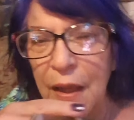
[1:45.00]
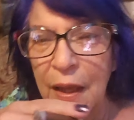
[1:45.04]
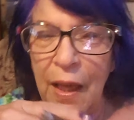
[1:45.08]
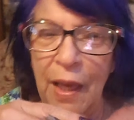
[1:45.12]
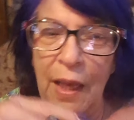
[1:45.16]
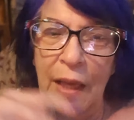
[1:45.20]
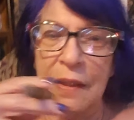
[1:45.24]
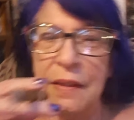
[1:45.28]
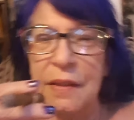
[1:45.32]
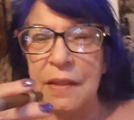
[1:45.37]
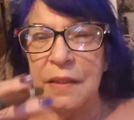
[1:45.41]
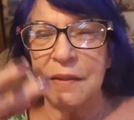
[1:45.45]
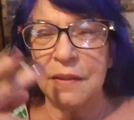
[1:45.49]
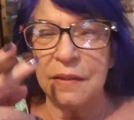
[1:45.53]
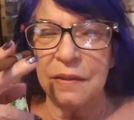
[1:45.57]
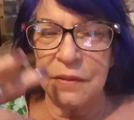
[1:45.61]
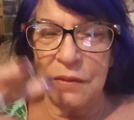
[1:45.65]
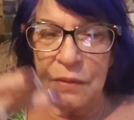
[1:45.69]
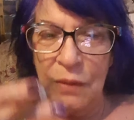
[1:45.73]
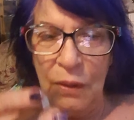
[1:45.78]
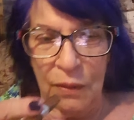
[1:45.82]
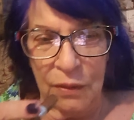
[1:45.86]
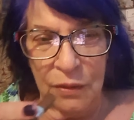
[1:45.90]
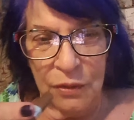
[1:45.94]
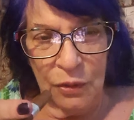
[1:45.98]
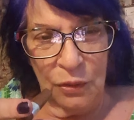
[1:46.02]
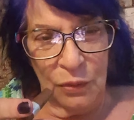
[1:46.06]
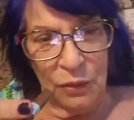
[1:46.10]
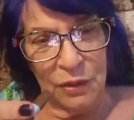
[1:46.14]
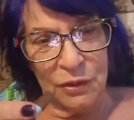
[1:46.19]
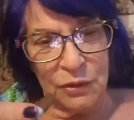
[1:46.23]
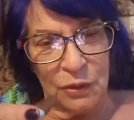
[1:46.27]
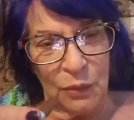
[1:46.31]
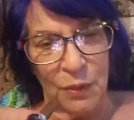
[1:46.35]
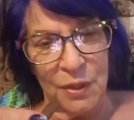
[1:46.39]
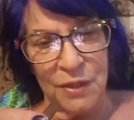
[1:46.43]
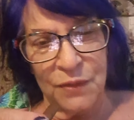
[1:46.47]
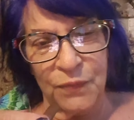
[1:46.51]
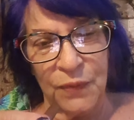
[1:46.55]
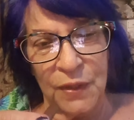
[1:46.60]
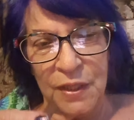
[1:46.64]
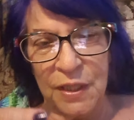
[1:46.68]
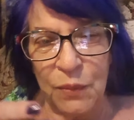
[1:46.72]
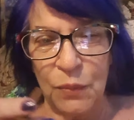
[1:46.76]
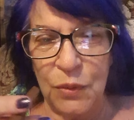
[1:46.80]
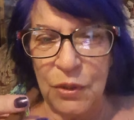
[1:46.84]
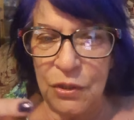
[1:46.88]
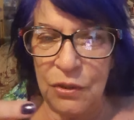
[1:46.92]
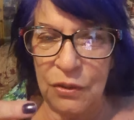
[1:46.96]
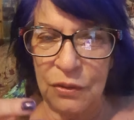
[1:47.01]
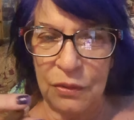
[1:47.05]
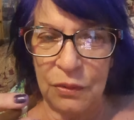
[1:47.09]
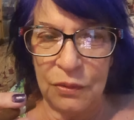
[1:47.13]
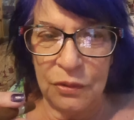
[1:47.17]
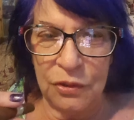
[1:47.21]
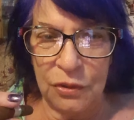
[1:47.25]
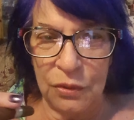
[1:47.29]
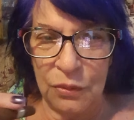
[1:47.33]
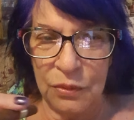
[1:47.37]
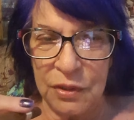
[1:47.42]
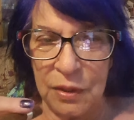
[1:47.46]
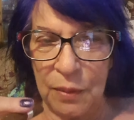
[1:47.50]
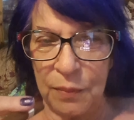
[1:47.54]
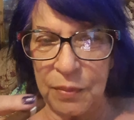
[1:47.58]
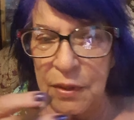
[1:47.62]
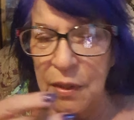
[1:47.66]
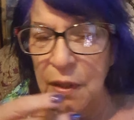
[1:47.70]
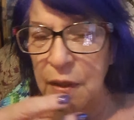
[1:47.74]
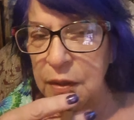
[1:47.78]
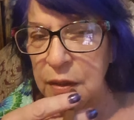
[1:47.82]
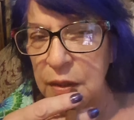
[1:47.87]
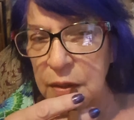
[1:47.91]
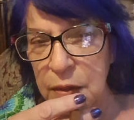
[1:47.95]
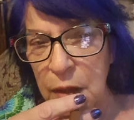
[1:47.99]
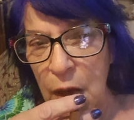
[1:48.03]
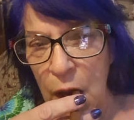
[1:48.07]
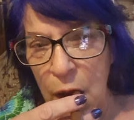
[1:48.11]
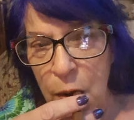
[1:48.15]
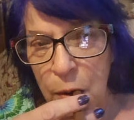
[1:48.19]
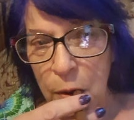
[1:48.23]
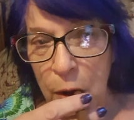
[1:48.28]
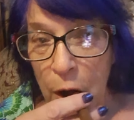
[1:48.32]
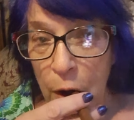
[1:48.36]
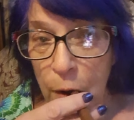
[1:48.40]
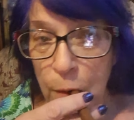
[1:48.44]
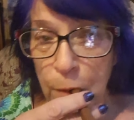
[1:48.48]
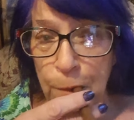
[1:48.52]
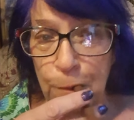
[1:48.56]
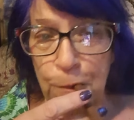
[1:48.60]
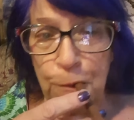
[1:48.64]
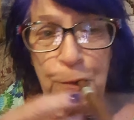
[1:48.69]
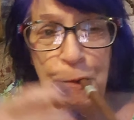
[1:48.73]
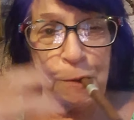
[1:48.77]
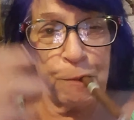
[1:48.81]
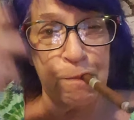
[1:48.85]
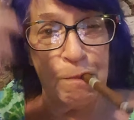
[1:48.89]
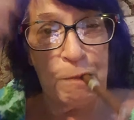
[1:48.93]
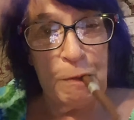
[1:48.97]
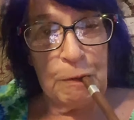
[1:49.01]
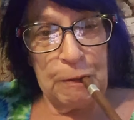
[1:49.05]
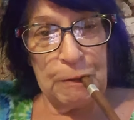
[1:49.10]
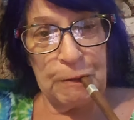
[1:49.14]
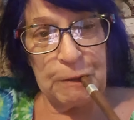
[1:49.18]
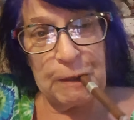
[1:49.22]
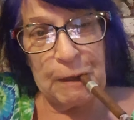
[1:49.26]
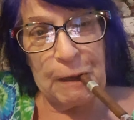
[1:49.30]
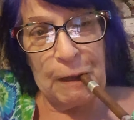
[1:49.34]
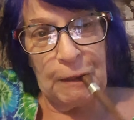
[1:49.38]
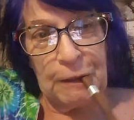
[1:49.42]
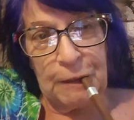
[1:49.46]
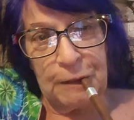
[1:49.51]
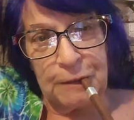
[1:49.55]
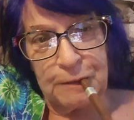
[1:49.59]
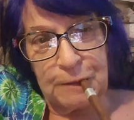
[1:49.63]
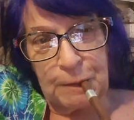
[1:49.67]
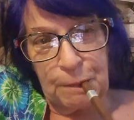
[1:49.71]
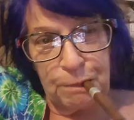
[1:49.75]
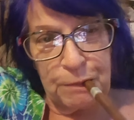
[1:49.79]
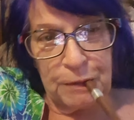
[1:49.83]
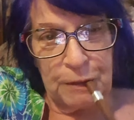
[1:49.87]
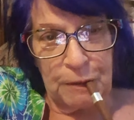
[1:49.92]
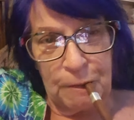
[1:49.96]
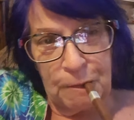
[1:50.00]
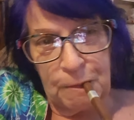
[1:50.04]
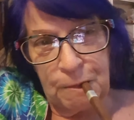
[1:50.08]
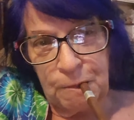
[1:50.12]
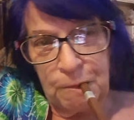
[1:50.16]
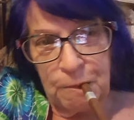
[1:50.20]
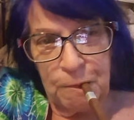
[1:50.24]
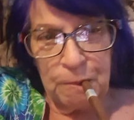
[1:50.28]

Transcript: and this is, it's always funny when you do something like this. Oh, look, my little calyx up there.